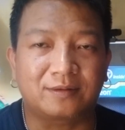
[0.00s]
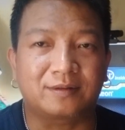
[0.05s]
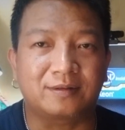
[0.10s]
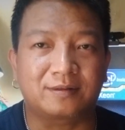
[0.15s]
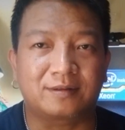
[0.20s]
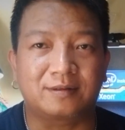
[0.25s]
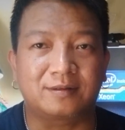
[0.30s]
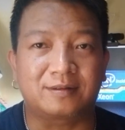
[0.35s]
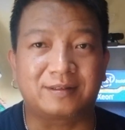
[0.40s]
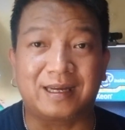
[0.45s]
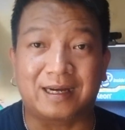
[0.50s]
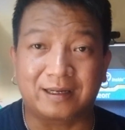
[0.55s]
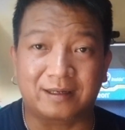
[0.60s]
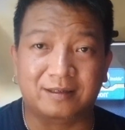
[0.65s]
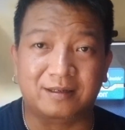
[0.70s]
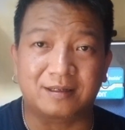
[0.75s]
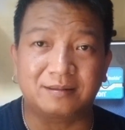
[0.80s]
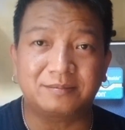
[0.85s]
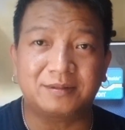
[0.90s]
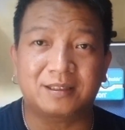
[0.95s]
this
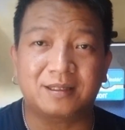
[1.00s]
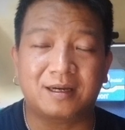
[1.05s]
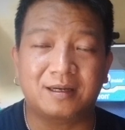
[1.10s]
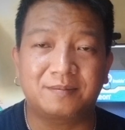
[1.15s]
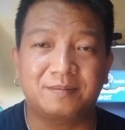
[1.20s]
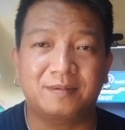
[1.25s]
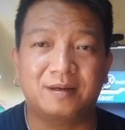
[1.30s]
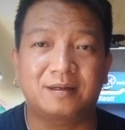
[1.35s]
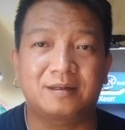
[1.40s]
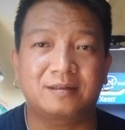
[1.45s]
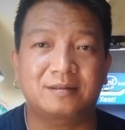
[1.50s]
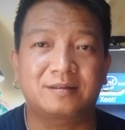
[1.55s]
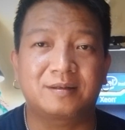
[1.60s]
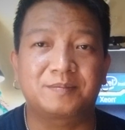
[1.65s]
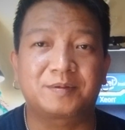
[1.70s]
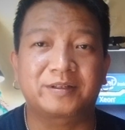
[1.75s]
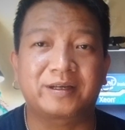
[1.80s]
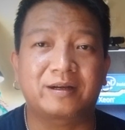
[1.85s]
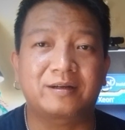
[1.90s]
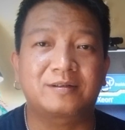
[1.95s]
diagram that
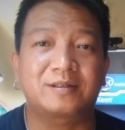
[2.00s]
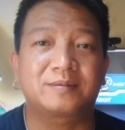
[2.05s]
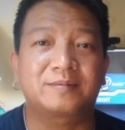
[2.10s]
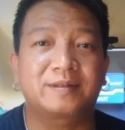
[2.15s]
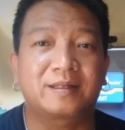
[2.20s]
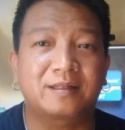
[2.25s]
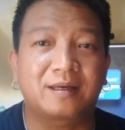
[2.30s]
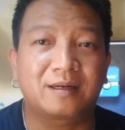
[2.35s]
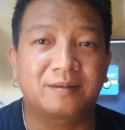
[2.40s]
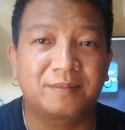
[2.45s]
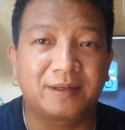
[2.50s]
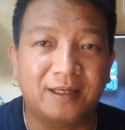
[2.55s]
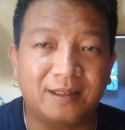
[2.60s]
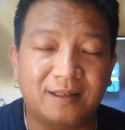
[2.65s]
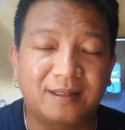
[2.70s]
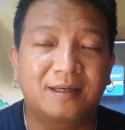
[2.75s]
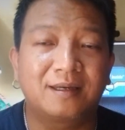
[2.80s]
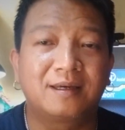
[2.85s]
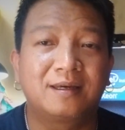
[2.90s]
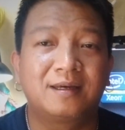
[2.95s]
simple diagram that I made.
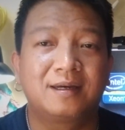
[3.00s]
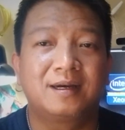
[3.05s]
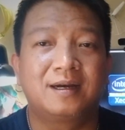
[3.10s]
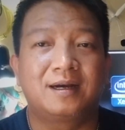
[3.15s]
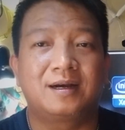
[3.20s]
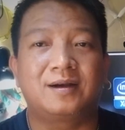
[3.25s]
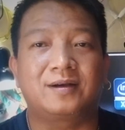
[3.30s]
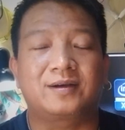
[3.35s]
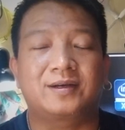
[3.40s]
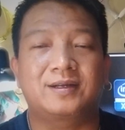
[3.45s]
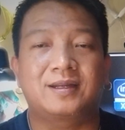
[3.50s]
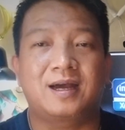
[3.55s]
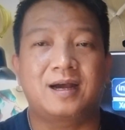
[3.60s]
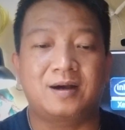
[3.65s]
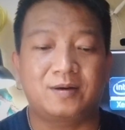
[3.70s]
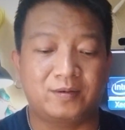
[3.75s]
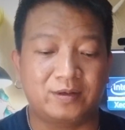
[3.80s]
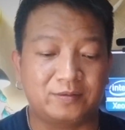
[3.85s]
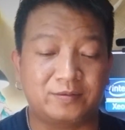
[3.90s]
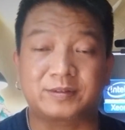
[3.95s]
Again,
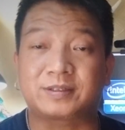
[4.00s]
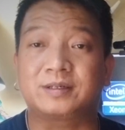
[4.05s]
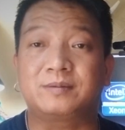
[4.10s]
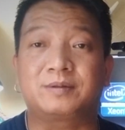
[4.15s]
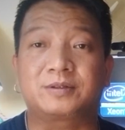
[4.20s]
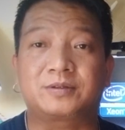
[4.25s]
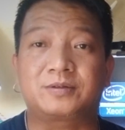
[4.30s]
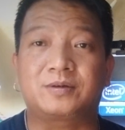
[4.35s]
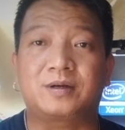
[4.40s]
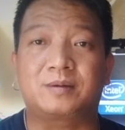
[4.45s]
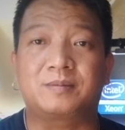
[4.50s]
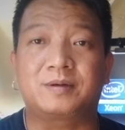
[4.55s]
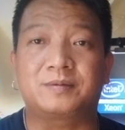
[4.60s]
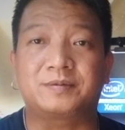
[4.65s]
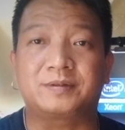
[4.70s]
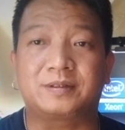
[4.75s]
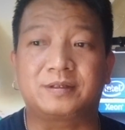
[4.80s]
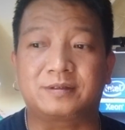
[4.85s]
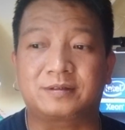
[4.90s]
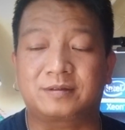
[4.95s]
how I was able to come up
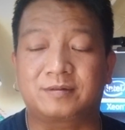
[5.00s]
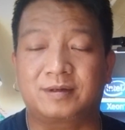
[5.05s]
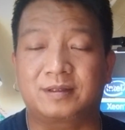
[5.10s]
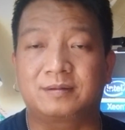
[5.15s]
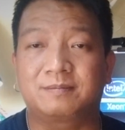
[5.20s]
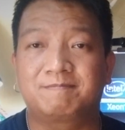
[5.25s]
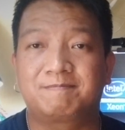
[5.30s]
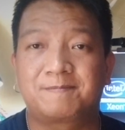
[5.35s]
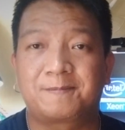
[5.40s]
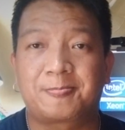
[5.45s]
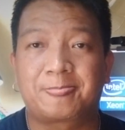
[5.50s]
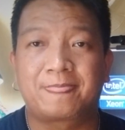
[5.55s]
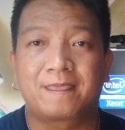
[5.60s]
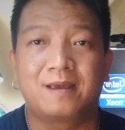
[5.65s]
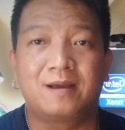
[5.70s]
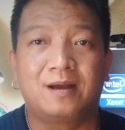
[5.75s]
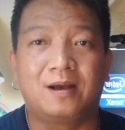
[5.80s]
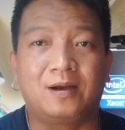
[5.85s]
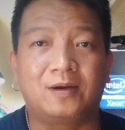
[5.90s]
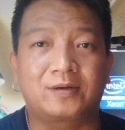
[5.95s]
with this one.
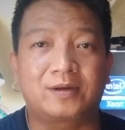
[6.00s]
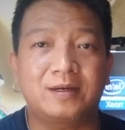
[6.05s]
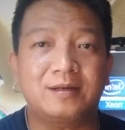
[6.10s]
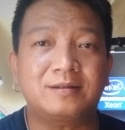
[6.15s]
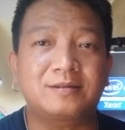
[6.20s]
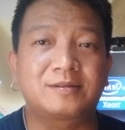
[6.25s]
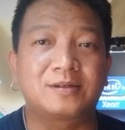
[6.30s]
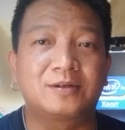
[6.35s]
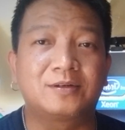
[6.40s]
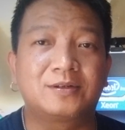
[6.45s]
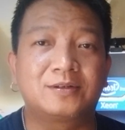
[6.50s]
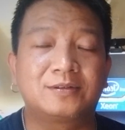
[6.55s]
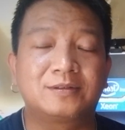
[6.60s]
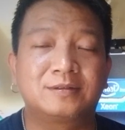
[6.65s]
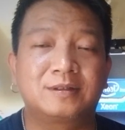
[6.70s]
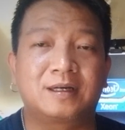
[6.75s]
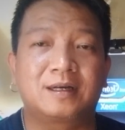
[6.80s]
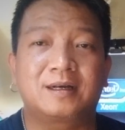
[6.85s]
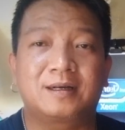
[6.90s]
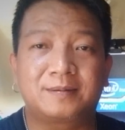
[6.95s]
Okay,
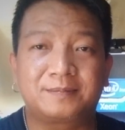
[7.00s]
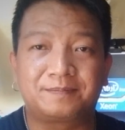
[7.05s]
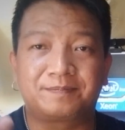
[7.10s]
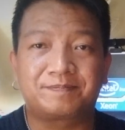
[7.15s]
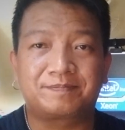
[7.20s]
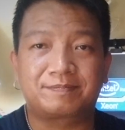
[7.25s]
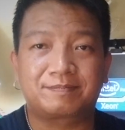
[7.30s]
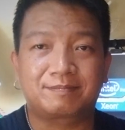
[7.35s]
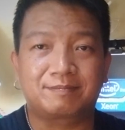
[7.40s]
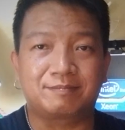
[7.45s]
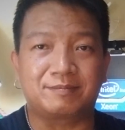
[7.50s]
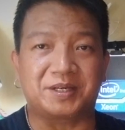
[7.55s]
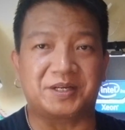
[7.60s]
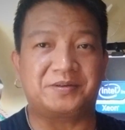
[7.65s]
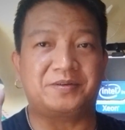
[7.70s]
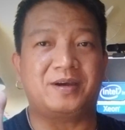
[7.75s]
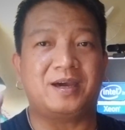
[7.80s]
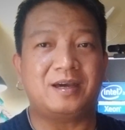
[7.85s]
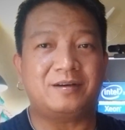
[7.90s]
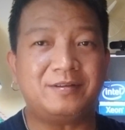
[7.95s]
so there
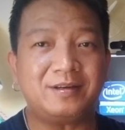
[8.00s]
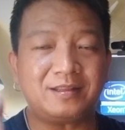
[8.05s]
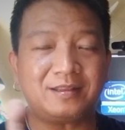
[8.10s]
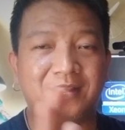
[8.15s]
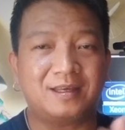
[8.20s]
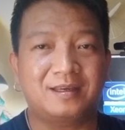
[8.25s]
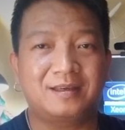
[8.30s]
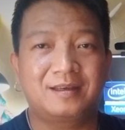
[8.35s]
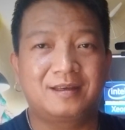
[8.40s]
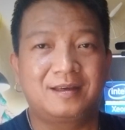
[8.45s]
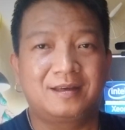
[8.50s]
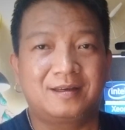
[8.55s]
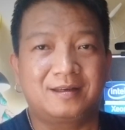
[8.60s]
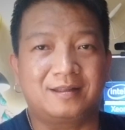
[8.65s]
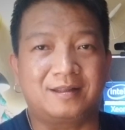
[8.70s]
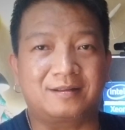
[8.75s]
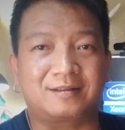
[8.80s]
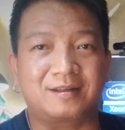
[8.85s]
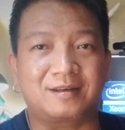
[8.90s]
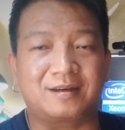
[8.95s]
you have it.
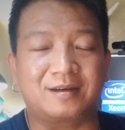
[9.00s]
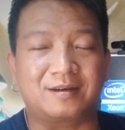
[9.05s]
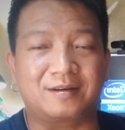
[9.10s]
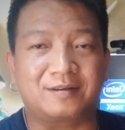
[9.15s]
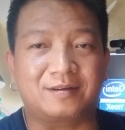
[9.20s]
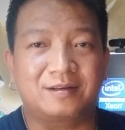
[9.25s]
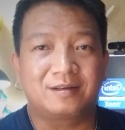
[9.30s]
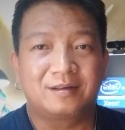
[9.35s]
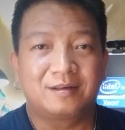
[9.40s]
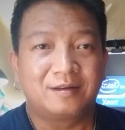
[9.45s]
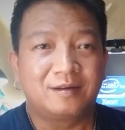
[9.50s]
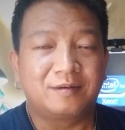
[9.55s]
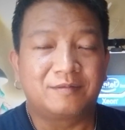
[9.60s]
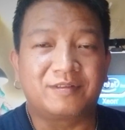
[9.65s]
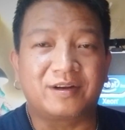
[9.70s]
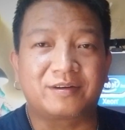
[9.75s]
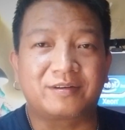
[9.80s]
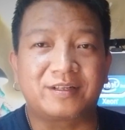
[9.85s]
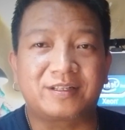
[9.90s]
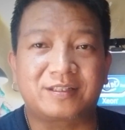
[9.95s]
It's a
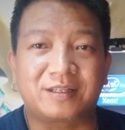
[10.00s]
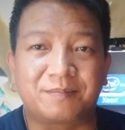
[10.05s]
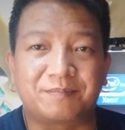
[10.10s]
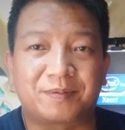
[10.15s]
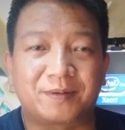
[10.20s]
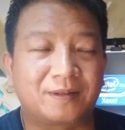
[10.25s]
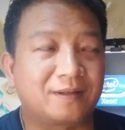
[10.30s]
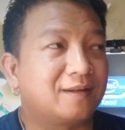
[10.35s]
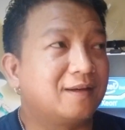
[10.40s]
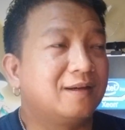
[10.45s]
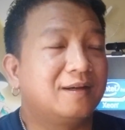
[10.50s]
very simple